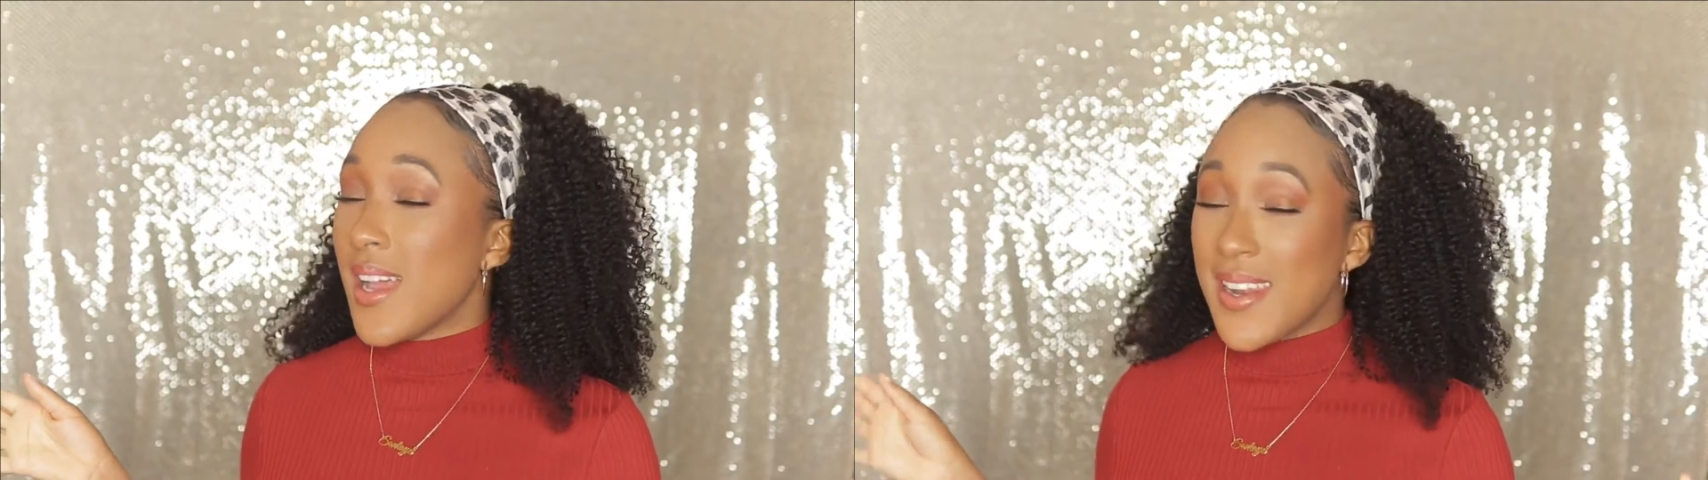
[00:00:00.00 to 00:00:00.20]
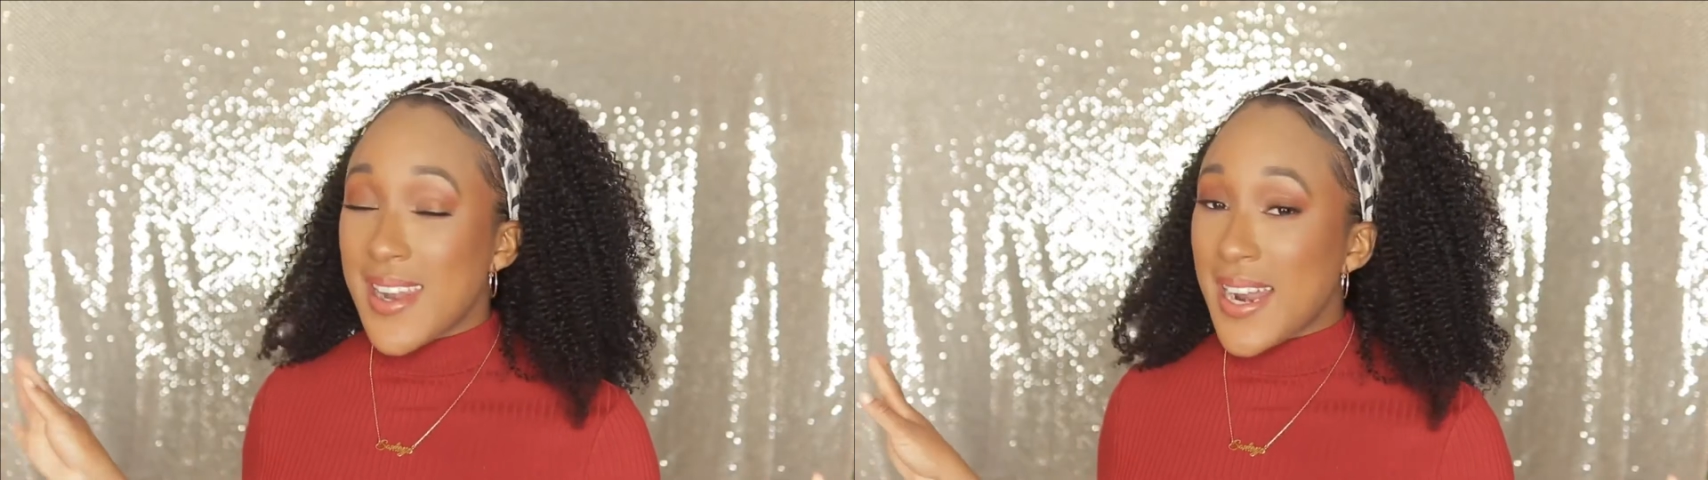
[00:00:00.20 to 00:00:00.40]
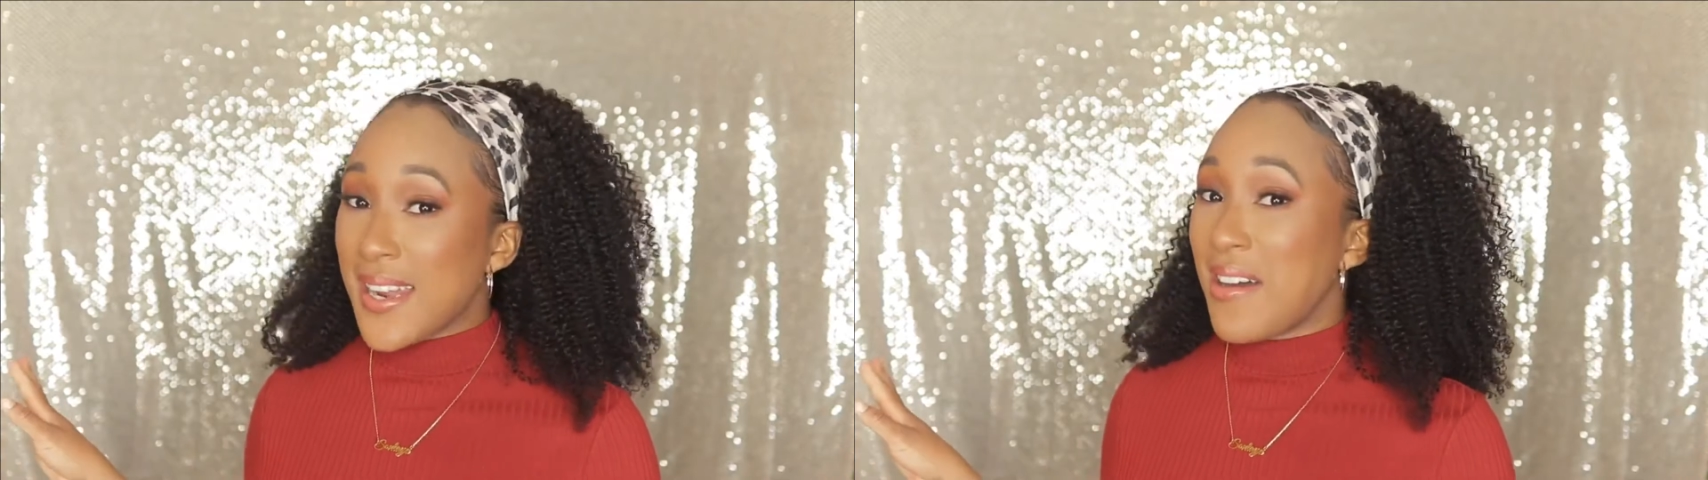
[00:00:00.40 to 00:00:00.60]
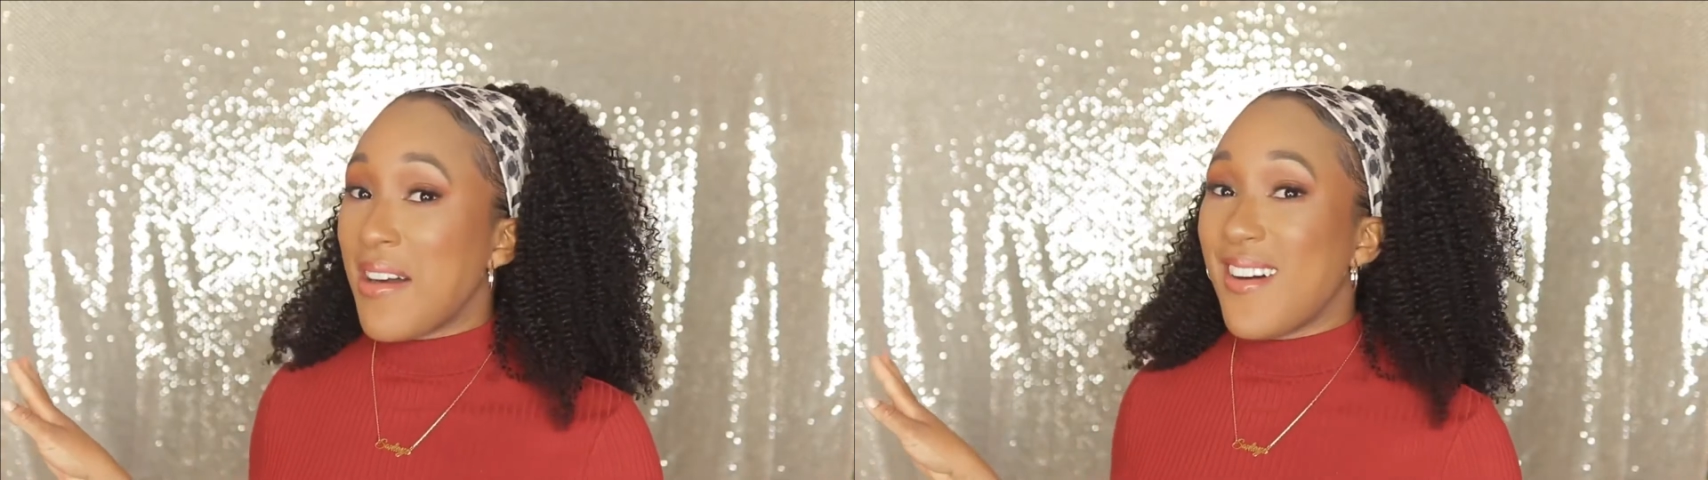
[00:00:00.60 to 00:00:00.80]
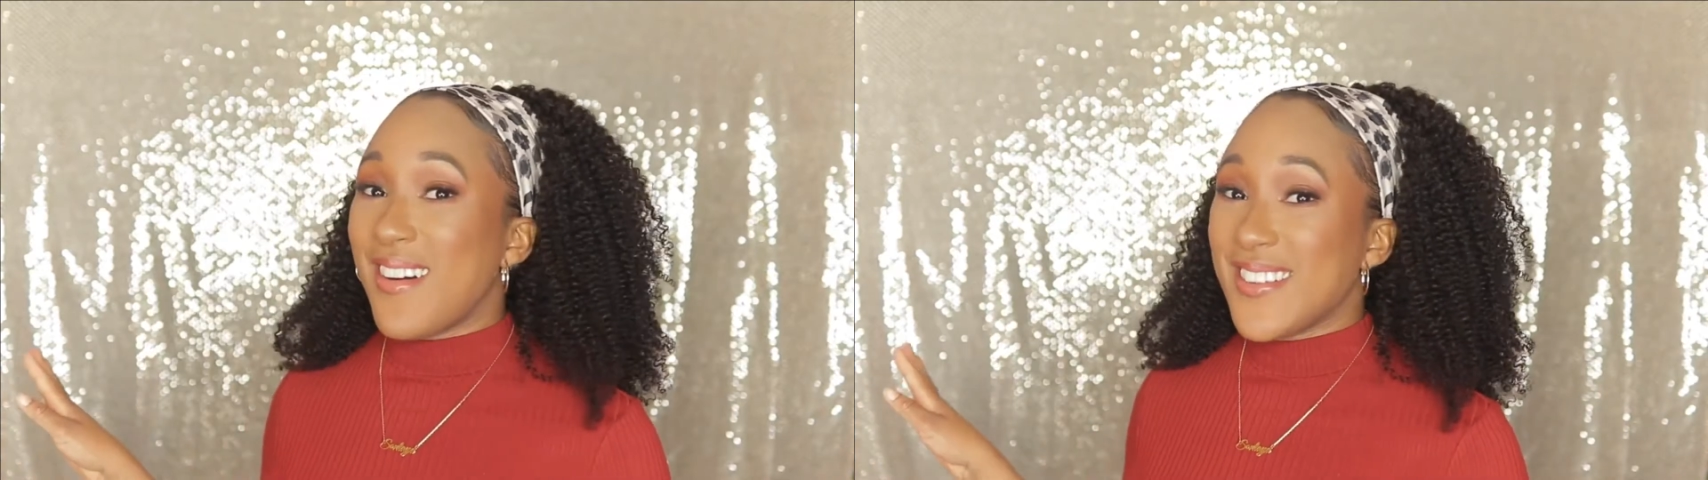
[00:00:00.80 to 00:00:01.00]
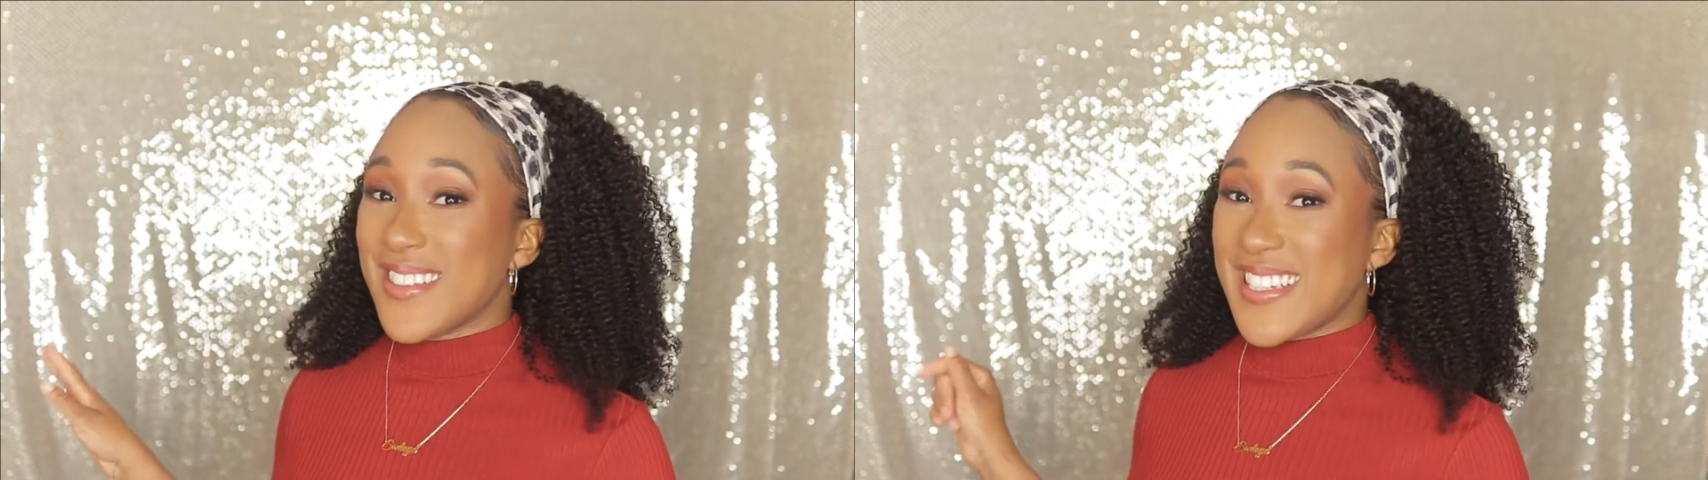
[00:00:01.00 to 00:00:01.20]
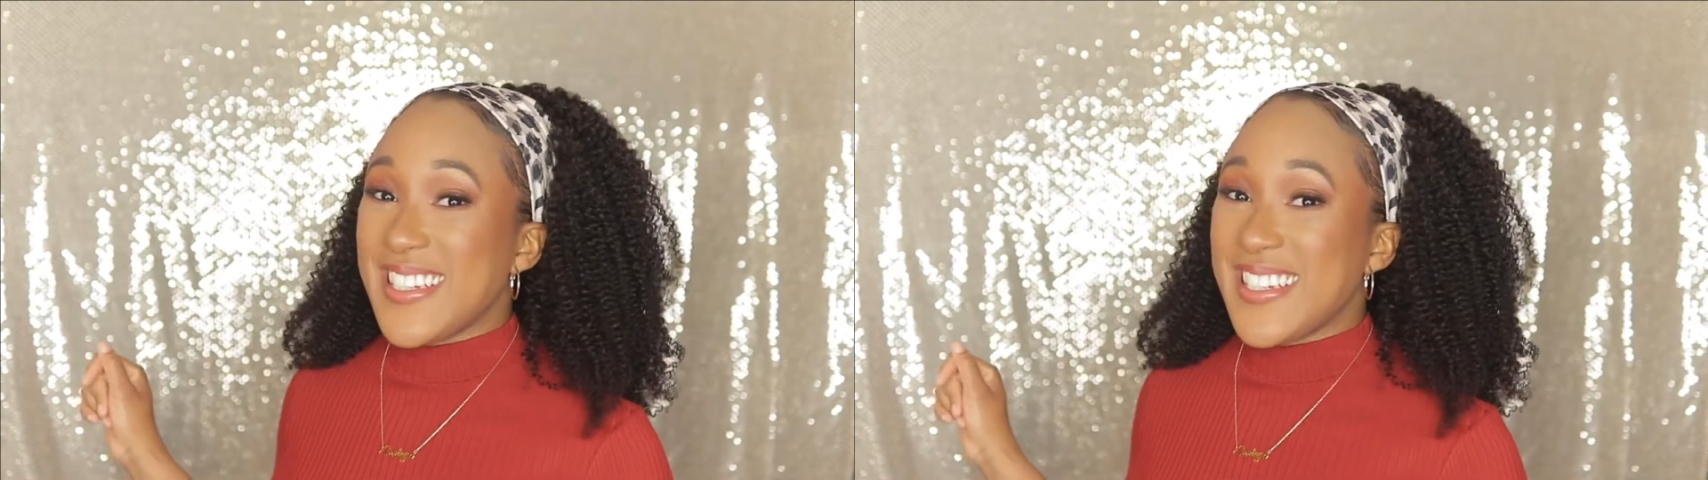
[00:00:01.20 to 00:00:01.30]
Not at all.